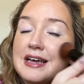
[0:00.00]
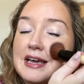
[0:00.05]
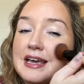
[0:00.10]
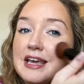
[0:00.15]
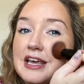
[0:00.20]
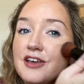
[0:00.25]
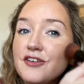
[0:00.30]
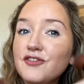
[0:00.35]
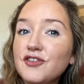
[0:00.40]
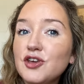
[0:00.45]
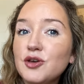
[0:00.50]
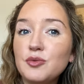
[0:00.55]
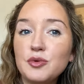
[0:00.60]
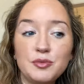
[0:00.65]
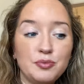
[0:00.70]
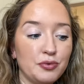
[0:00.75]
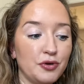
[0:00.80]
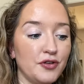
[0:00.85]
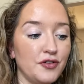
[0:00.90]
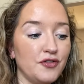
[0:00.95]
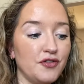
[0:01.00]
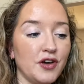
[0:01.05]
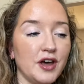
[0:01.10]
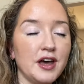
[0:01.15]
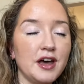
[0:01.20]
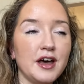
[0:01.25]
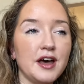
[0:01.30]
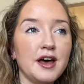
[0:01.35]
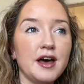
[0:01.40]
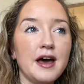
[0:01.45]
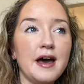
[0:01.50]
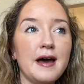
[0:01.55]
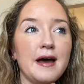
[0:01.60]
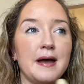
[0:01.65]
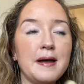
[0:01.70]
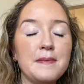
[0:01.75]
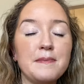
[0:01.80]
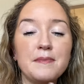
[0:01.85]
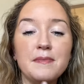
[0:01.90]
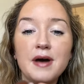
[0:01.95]
If you would prefer
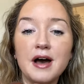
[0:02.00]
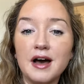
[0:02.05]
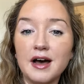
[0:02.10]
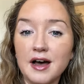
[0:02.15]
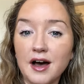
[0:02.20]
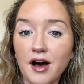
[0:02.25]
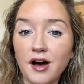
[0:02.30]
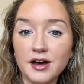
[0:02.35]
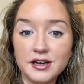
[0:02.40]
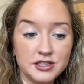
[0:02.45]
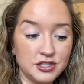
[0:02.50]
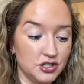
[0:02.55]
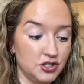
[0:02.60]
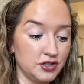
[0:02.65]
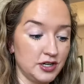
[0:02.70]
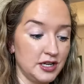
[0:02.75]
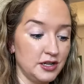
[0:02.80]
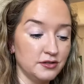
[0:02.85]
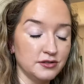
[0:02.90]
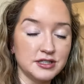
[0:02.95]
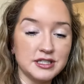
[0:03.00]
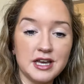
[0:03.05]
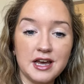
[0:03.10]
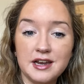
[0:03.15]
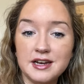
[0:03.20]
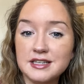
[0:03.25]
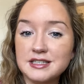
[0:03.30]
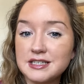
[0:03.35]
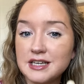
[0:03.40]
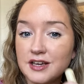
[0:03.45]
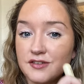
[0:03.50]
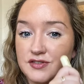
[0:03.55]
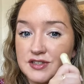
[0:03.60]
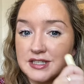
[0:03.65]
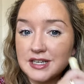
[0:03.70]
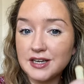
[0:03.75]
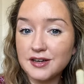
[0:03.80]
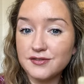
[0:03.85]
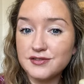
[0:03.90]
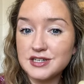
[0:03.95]
a high street alternative,
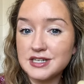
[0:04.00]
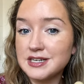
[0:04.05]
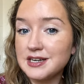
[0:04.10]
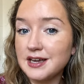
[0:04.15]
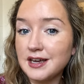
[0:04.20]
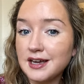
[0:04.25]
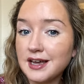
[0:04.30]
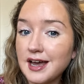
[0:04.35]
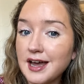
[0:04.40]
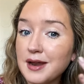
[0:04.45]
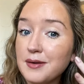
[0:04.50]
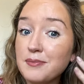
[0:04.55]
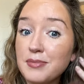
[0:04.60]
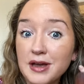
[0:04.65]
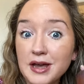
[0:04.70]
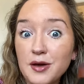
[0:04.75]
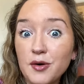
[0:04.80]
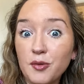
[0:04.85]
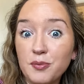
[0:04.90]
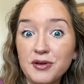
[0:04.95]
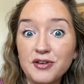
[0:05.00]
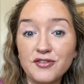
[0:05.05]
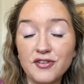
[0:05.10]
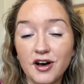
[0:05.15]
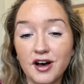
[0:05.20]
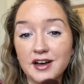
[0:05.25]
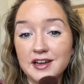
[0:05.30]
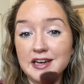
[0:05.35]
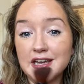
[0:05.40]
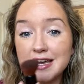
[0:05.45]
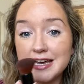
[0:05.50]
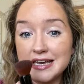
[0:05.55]
say I've done it again, but it'll be fine.